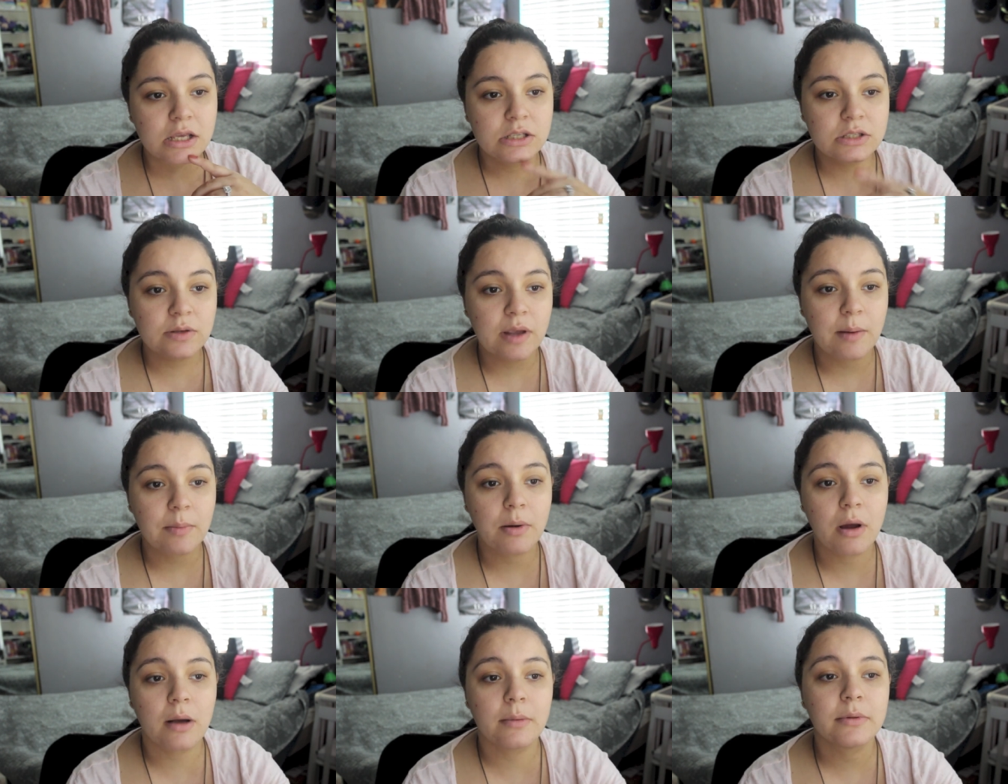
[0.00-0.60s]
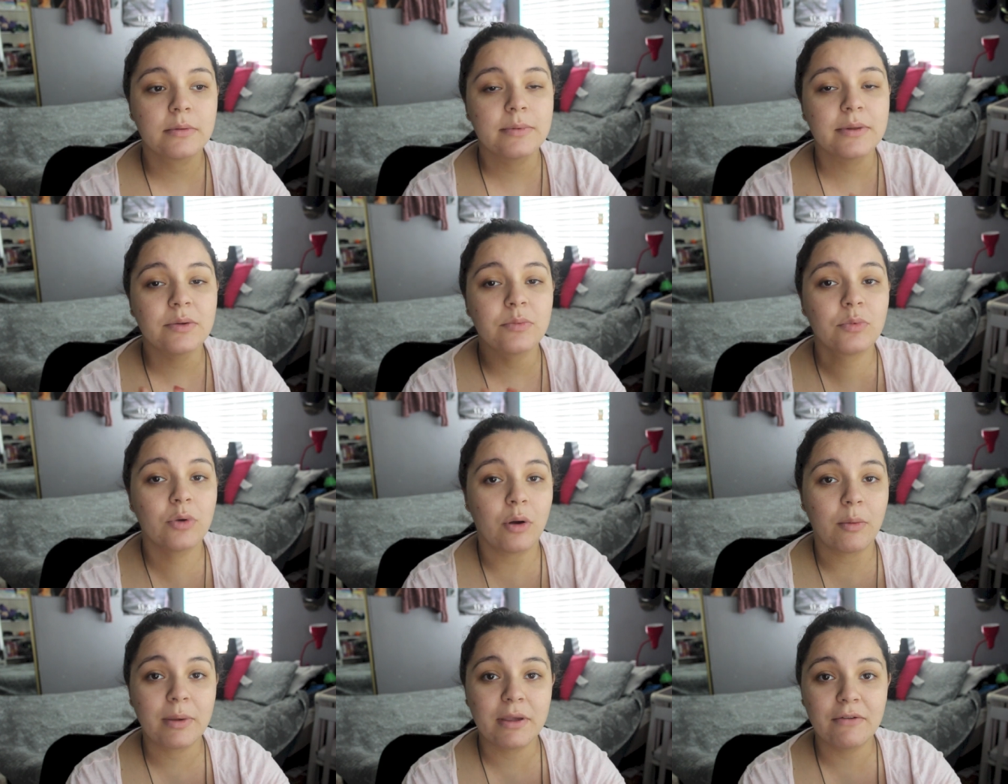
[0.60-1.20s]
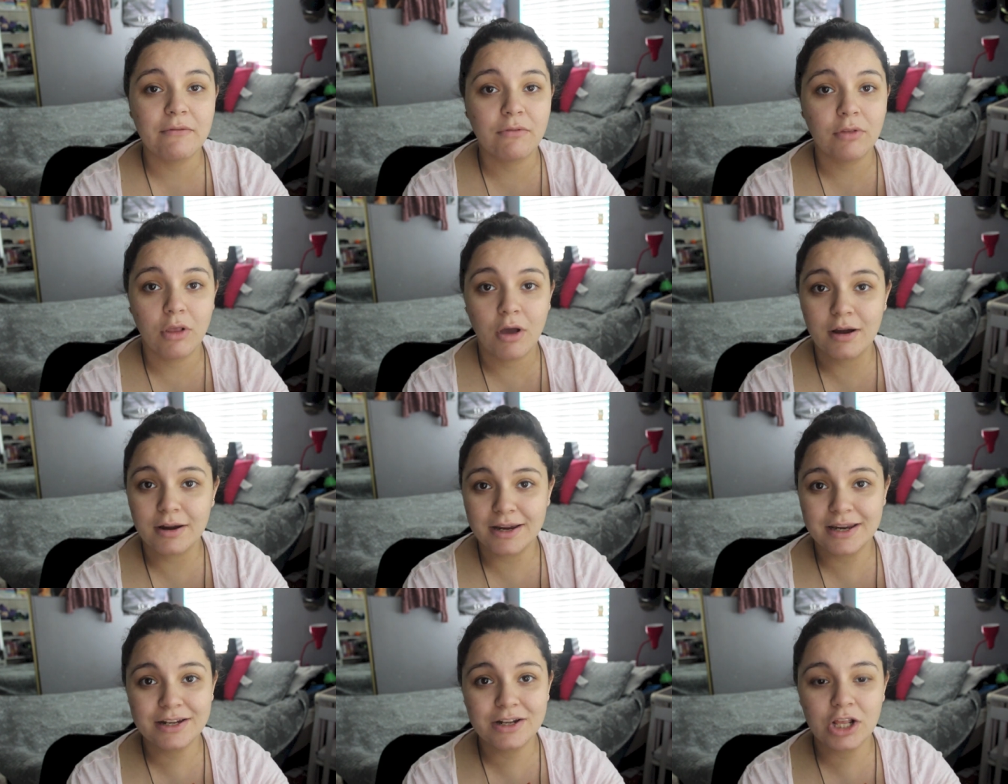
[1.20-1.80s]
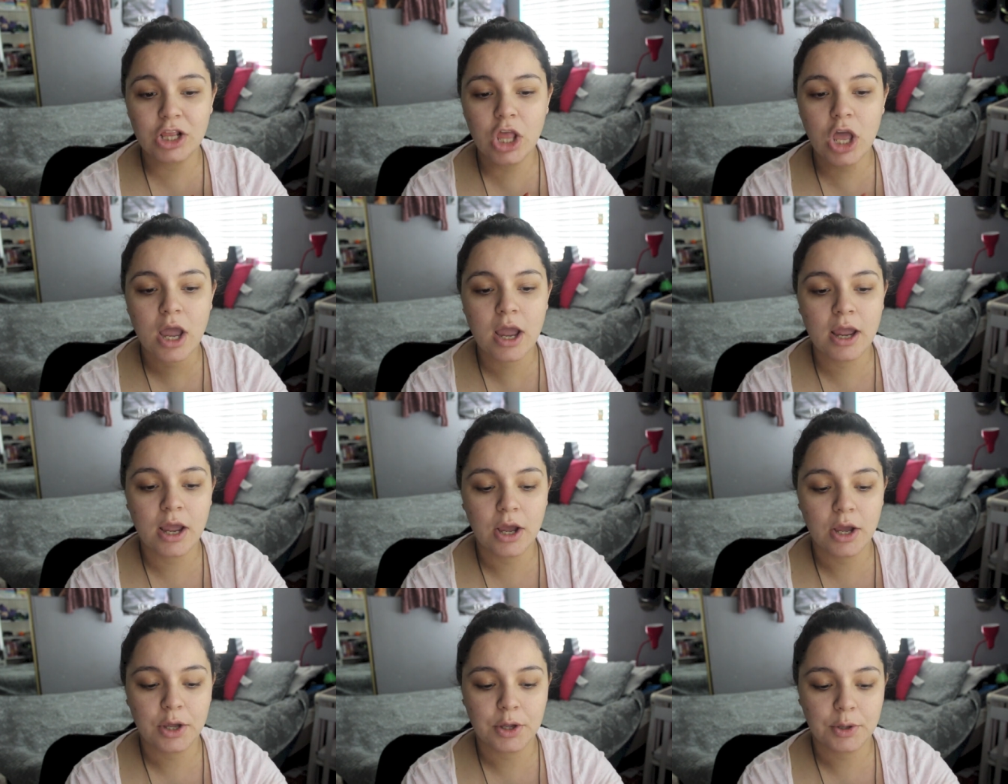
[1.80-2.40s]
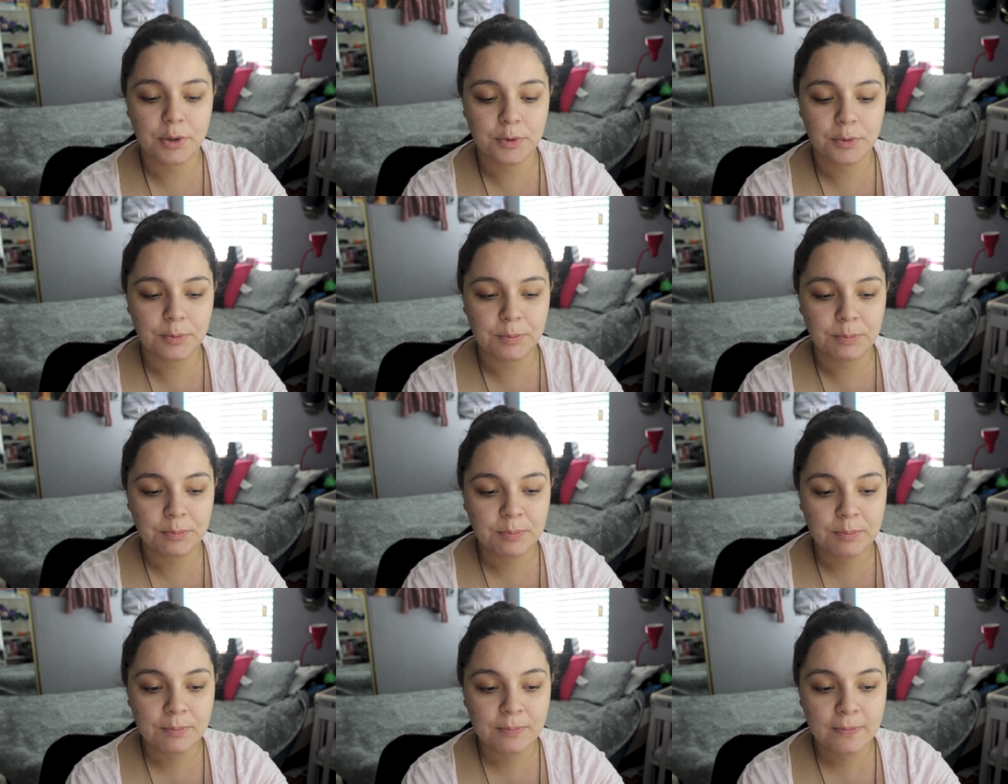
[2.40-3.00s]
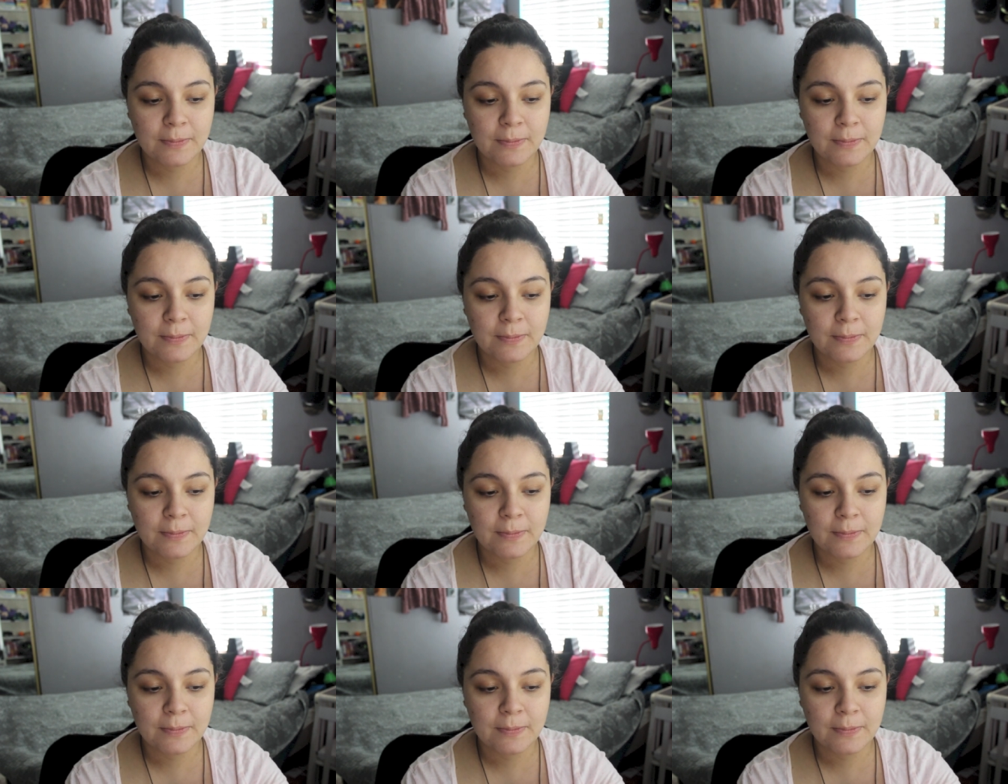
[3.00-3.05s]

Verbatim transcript: So I probably will be vlogging a lot. Um,